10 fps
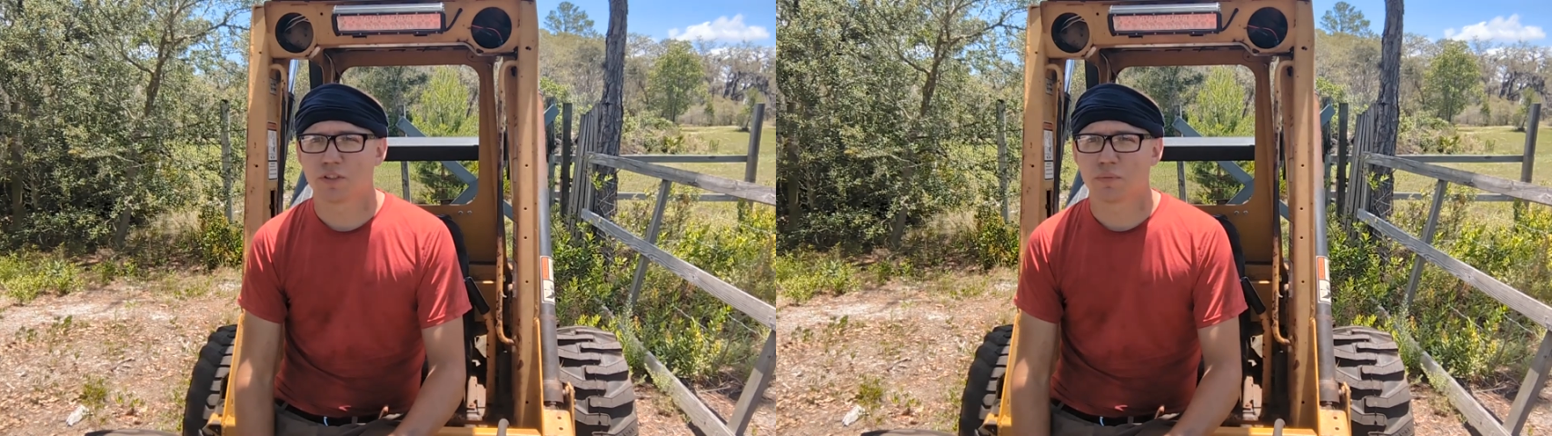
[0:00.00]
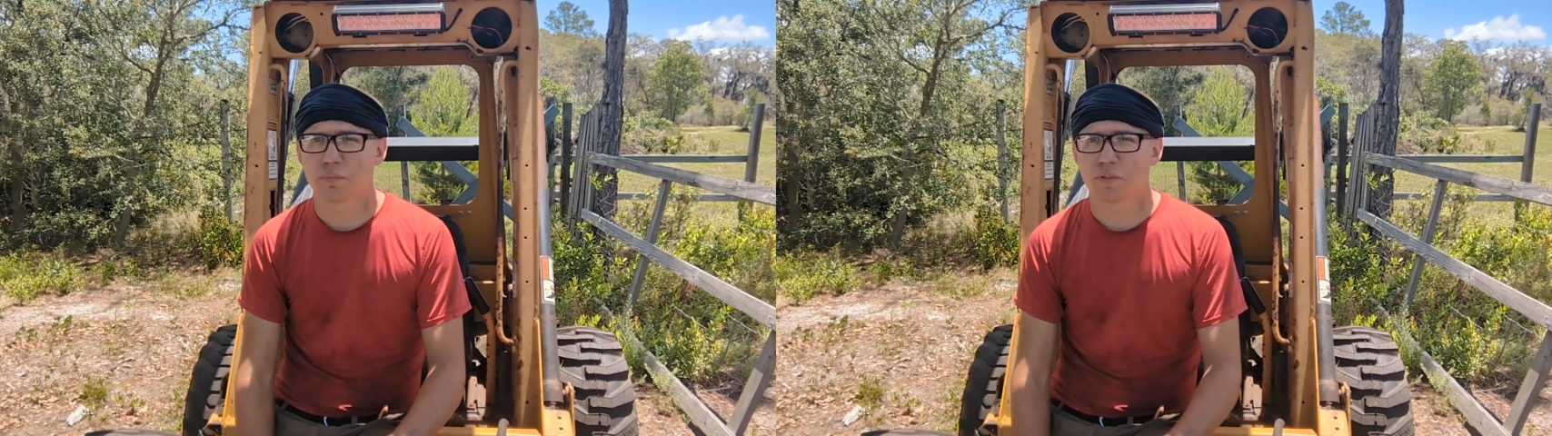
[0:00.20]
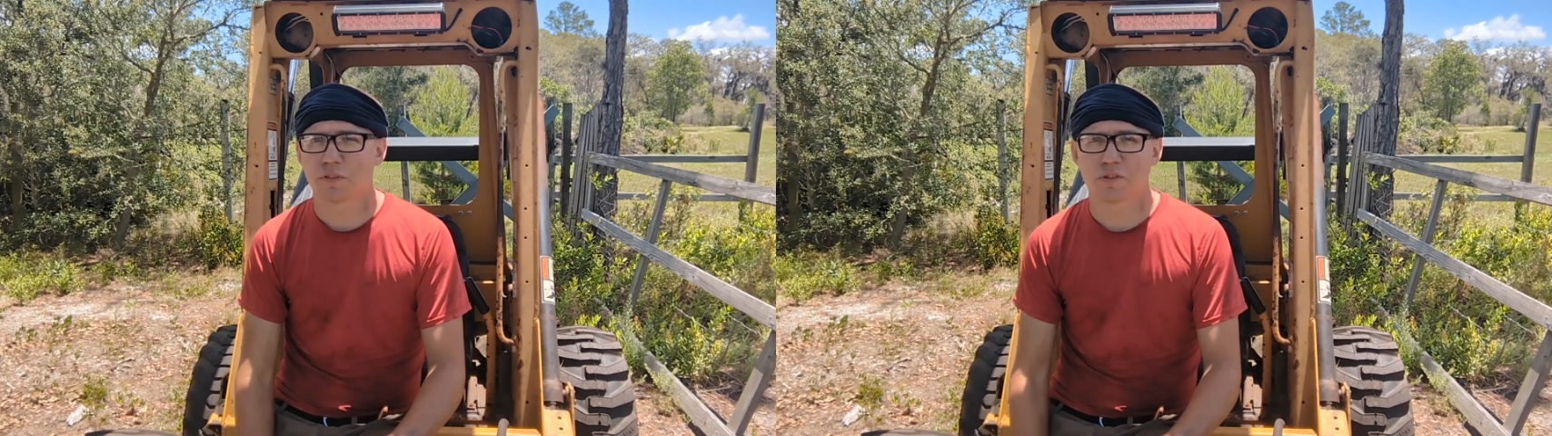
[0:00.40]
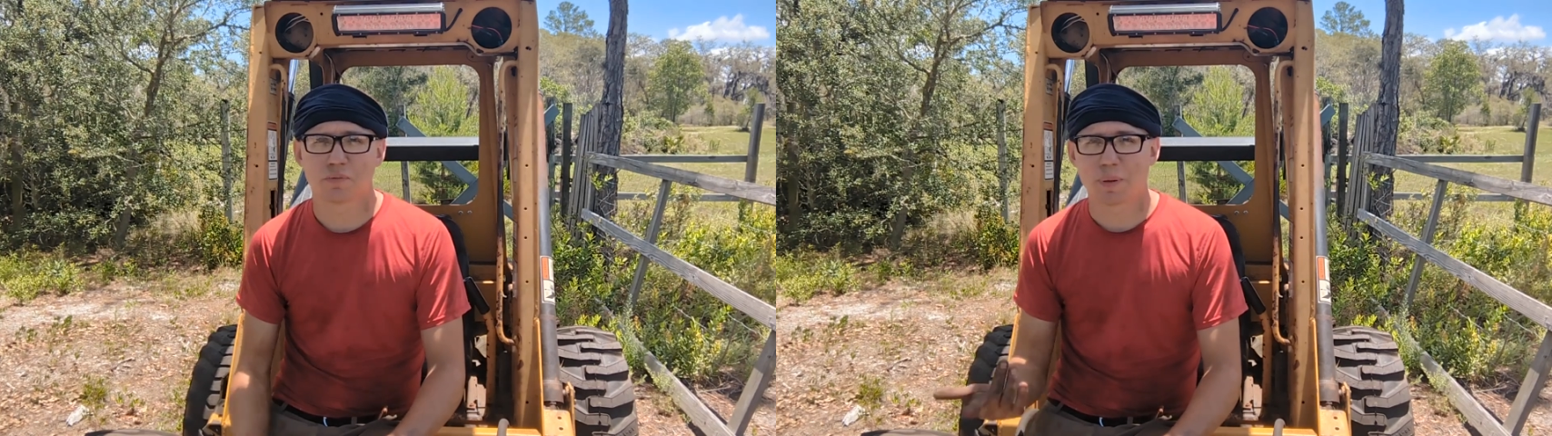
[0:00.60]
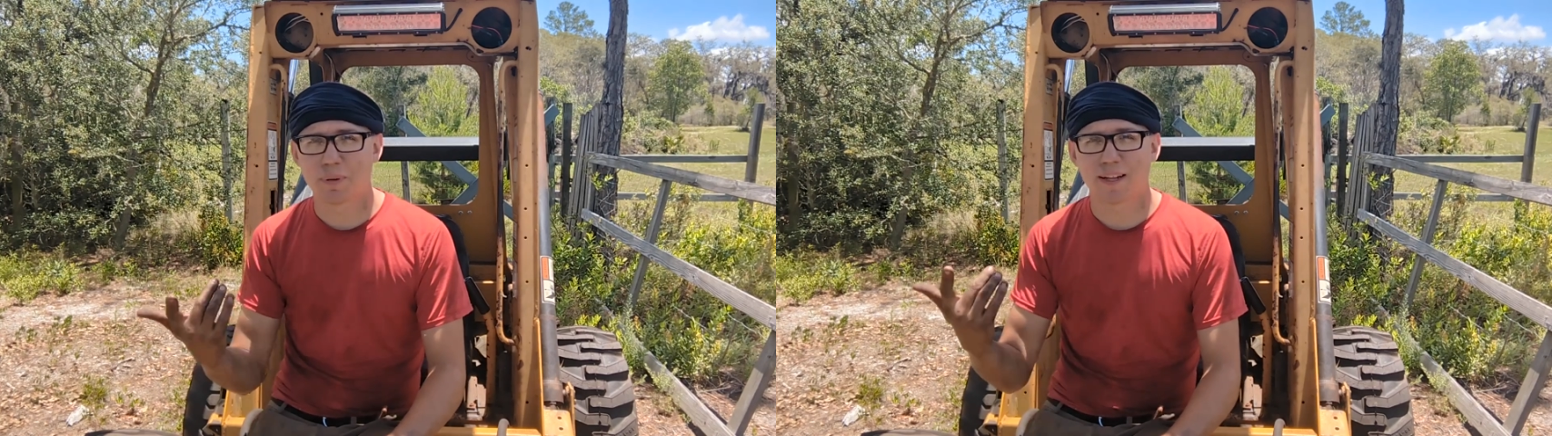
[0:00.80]
simply
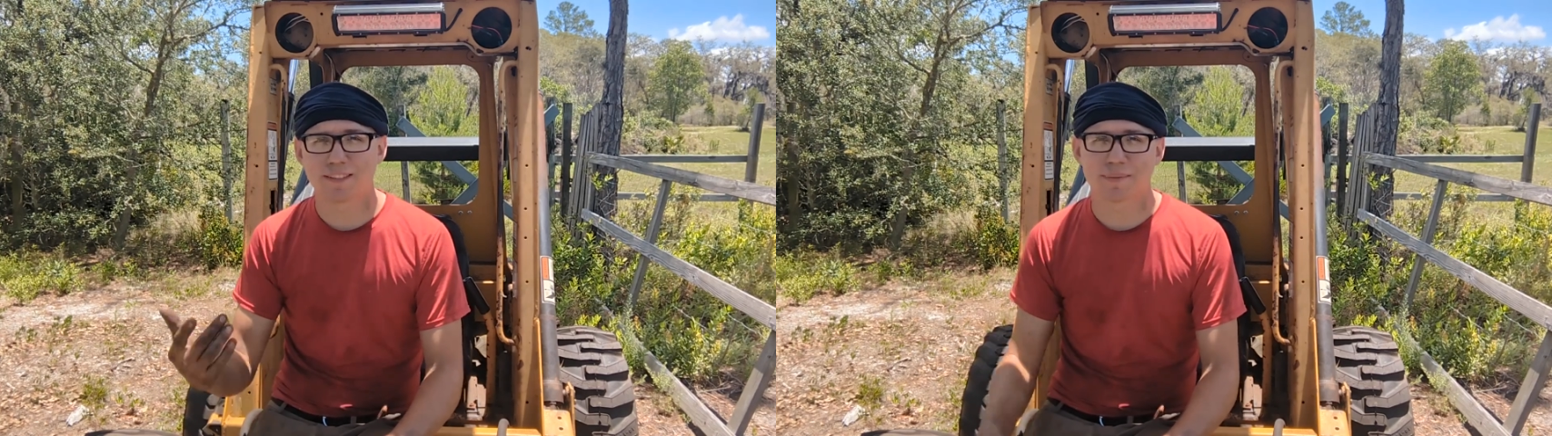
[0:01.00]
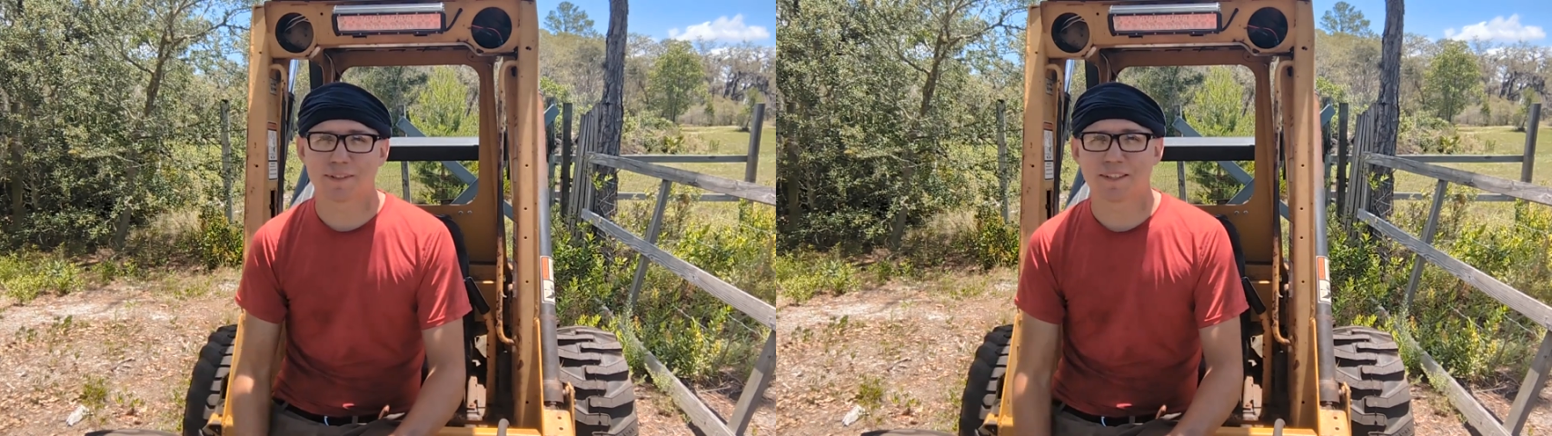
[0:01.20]
used my plasma